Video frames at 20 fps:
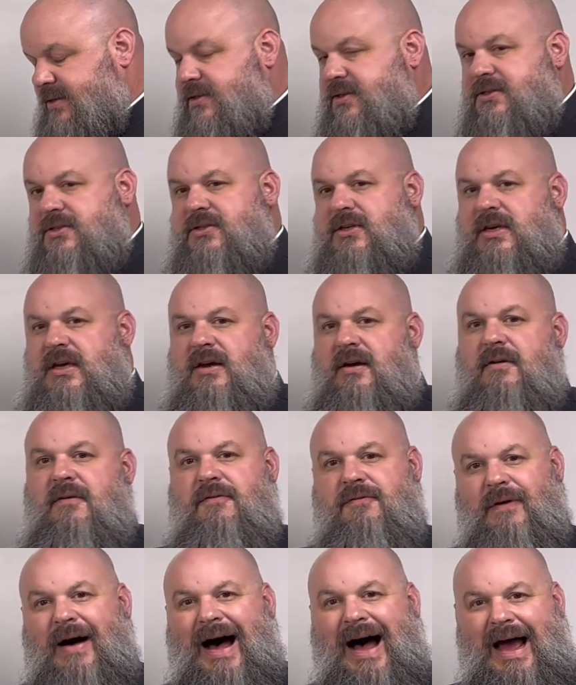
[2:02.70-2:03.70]

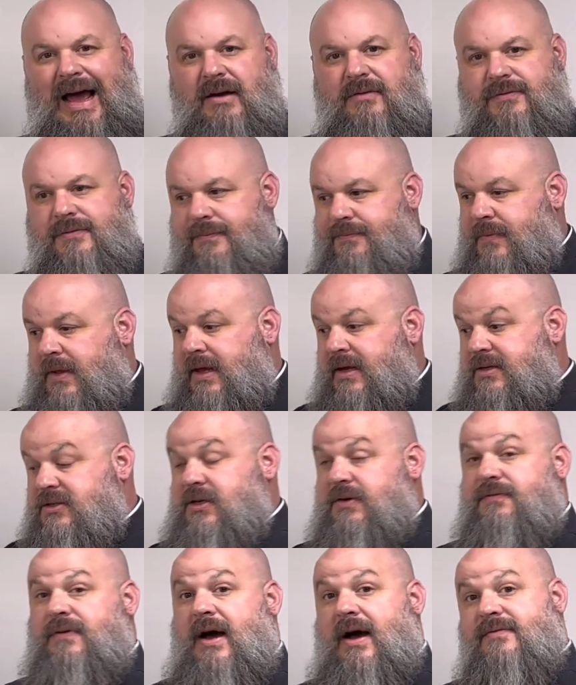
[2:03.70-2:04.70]
C5.
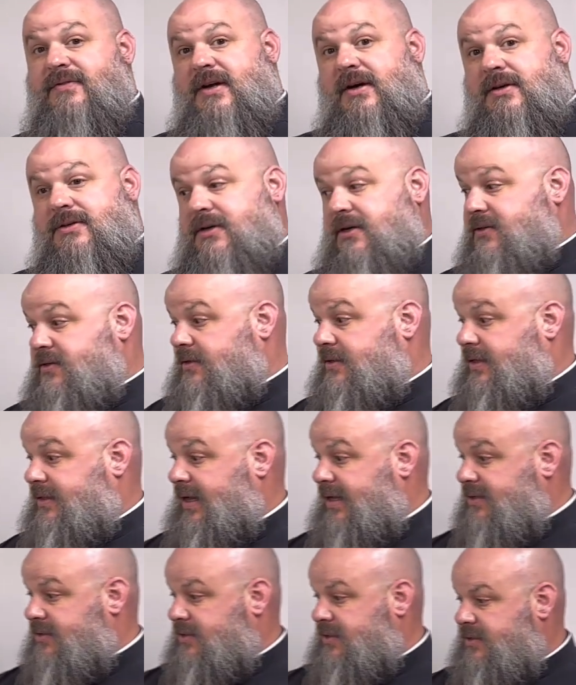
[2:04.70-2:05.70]
C5 tells us that
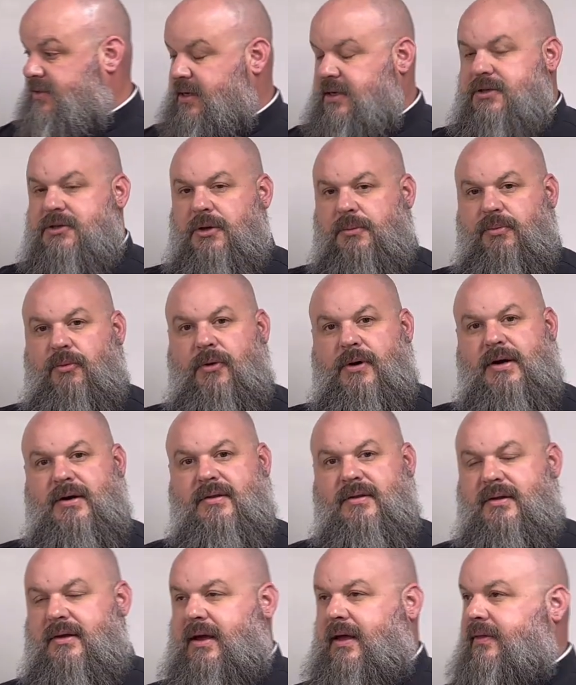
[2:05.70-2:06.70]
that's the center point
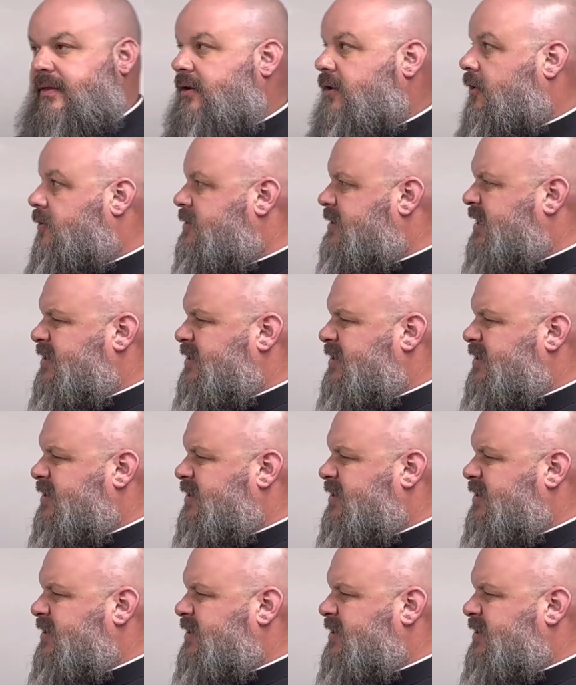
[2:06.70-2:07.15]
in the notes.